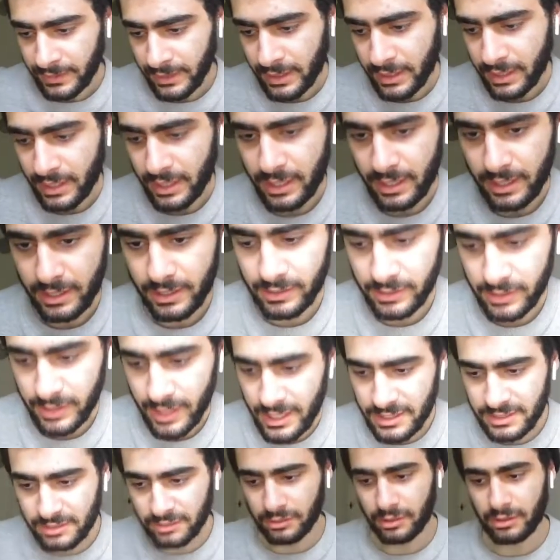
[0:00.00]
And it
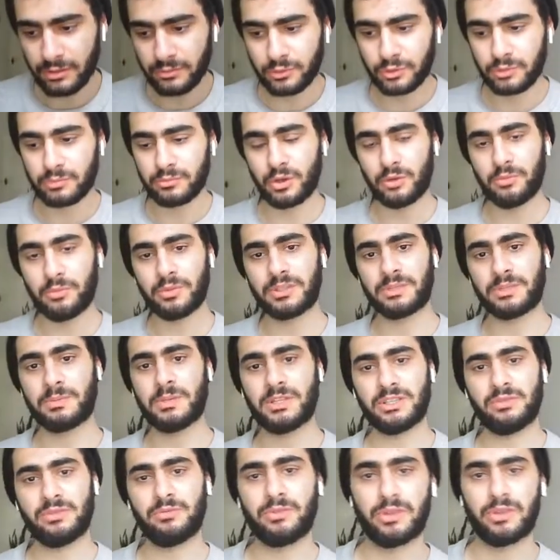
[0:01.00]
has a lot of good moments,
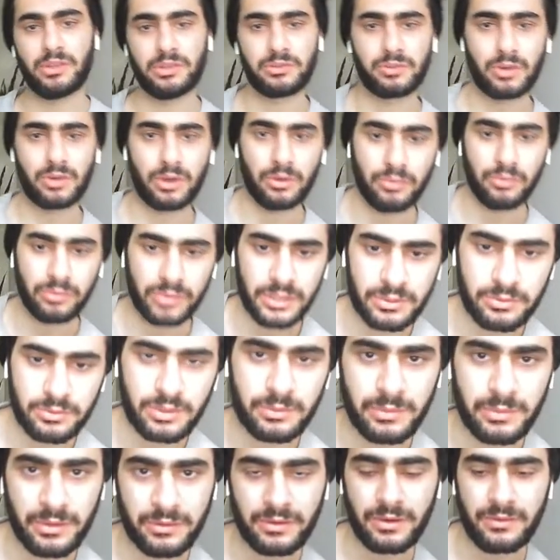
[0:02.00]
especially with the troll. That's one of
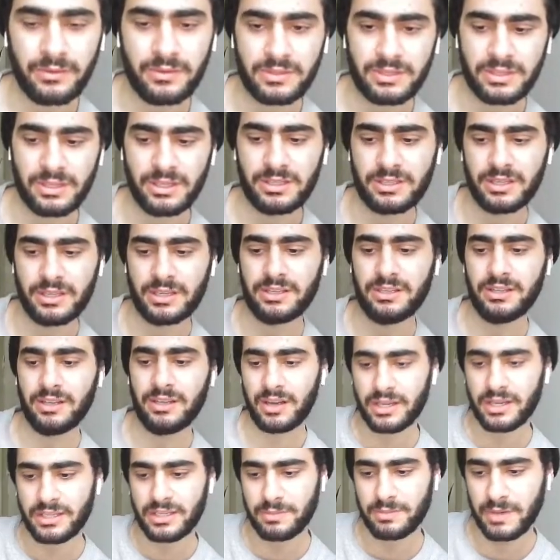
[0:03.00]
my favorite scenes. And
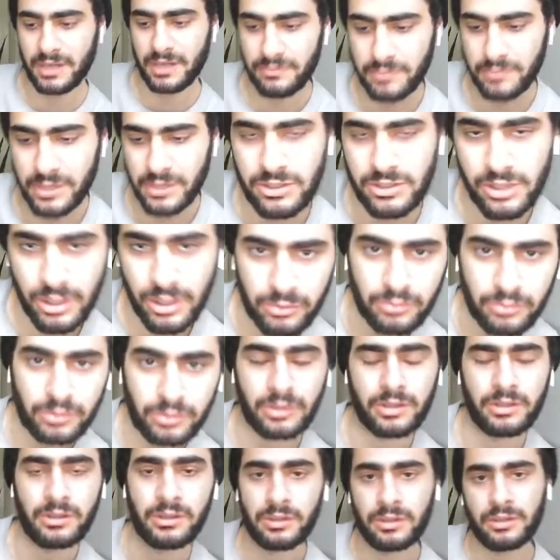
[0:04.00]
it's part of my childhood.
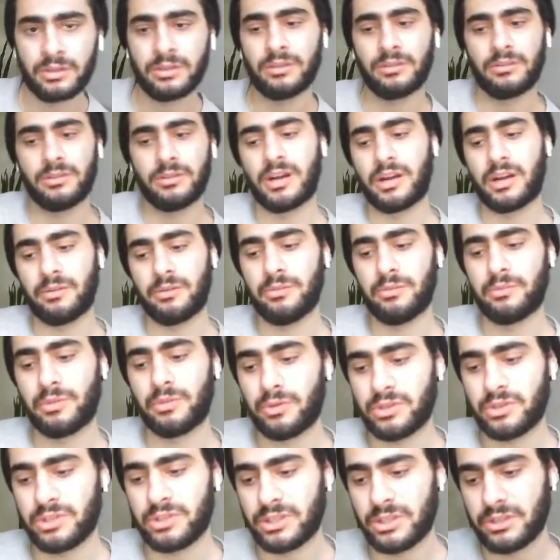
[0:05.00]
I remember
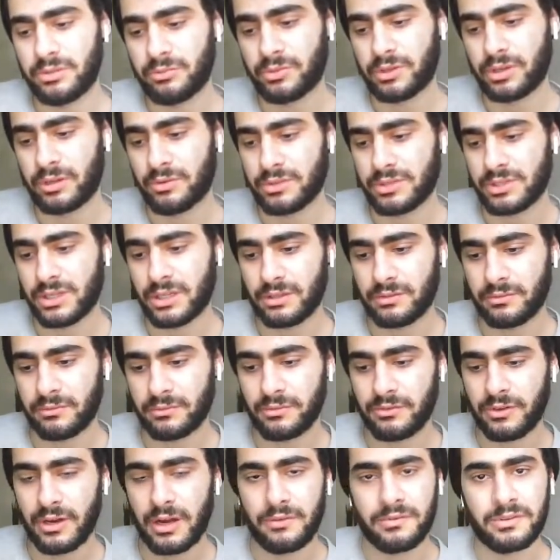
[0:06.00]
watching it when I was like
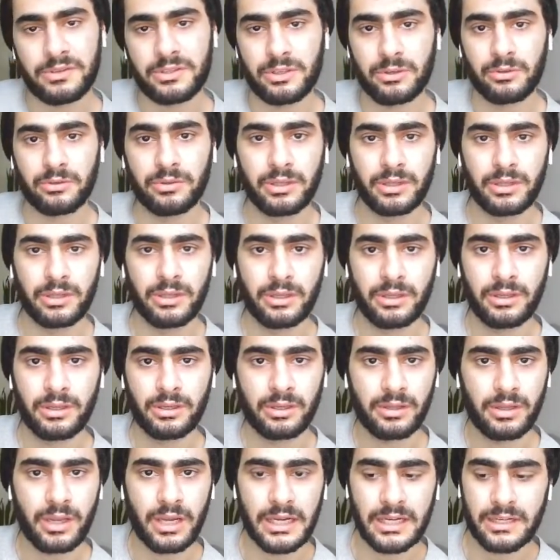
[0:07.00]
5 years old.
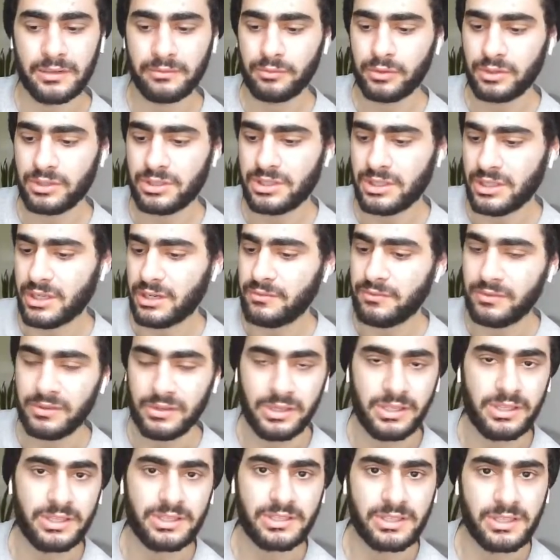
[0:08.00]
And I've watched it every
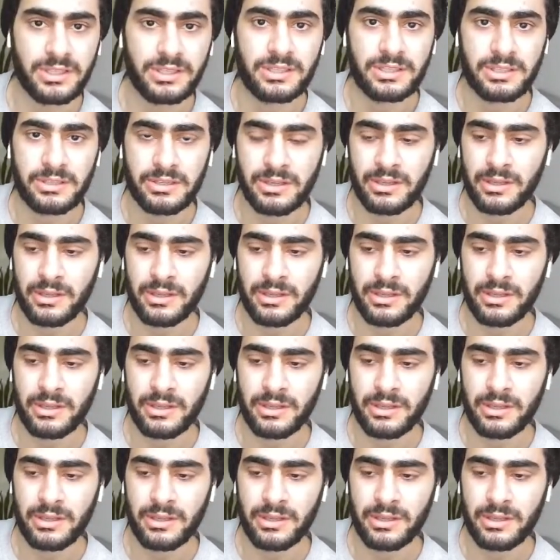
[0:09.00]
year since.